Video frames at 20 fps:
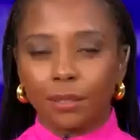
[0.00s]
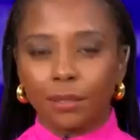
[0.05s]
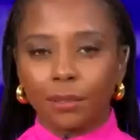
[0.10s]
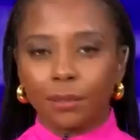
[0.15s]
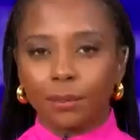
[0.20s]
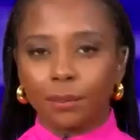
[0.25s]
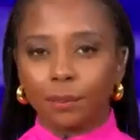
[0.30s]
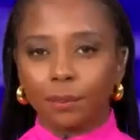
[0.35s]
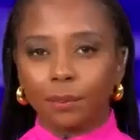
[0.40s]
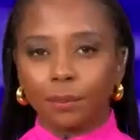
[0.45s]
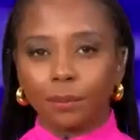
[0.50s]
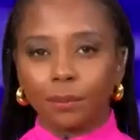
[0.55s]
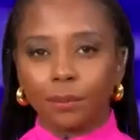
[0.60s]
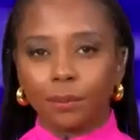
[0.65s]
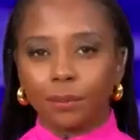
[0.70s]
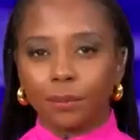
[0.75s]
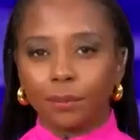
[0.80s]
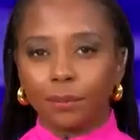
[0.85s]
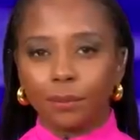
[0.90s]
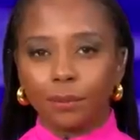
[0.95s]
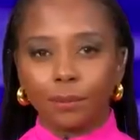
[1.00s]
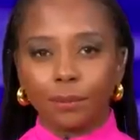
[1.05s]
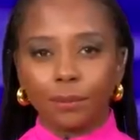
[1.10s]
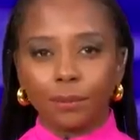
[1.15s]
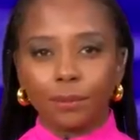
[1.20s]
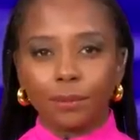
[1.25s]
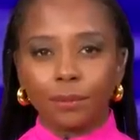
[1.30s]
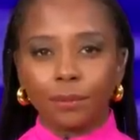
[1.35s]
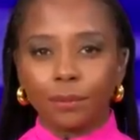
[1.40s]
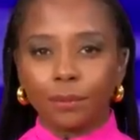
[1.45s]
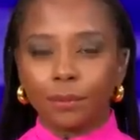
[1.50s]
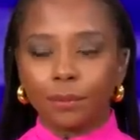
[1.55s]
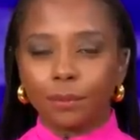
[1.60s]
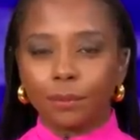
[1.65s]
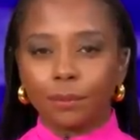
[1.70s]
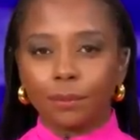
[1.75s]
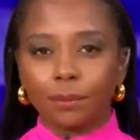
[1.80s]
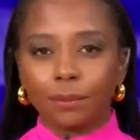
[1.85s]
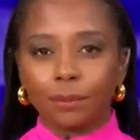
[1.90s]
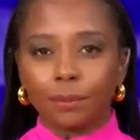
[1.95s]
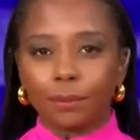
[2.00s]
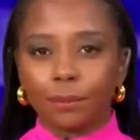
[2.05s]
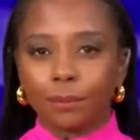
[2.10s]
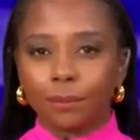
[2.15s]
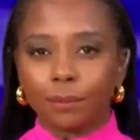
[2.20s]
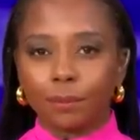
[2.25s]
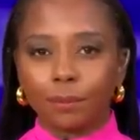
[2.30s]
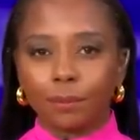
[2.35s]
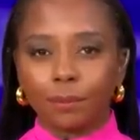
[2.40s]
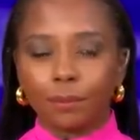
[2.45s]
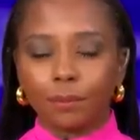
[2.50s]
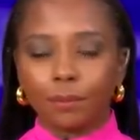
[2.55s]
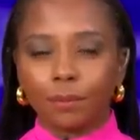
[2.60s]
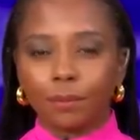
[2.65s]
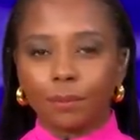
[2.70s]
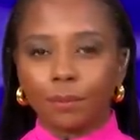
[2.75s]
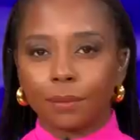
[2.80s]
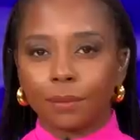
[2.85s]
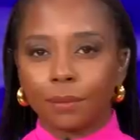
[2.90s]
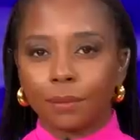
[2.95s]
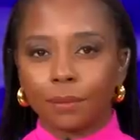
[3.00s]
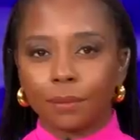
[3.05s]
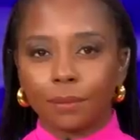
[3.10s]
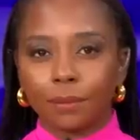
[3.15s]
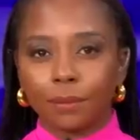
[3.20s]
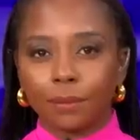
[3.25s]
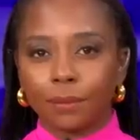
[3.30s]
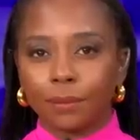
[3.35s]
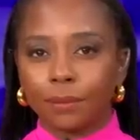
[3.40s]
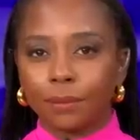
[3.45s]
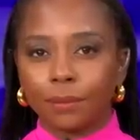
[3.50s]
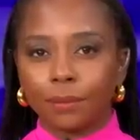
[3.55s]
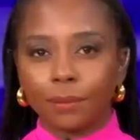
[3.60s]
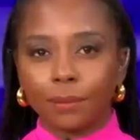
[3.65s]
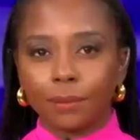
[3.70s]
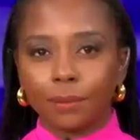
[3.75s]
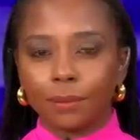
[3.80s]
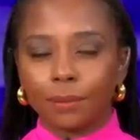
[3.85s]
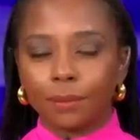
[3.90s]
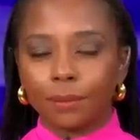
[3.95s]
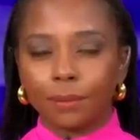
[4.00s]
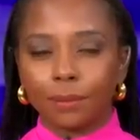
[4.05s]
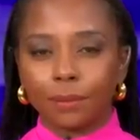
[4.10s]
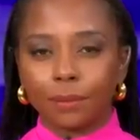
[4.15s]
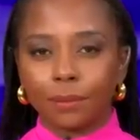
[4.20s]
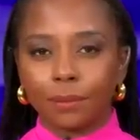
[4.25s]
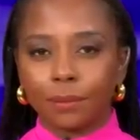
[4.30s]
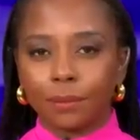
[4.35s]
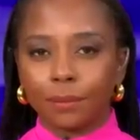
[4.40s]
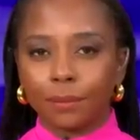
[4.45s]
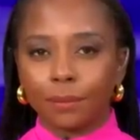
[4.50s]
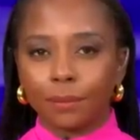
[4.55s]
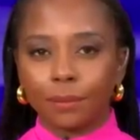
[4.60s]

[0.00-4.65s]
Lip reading: No words are spoken by the person on screen.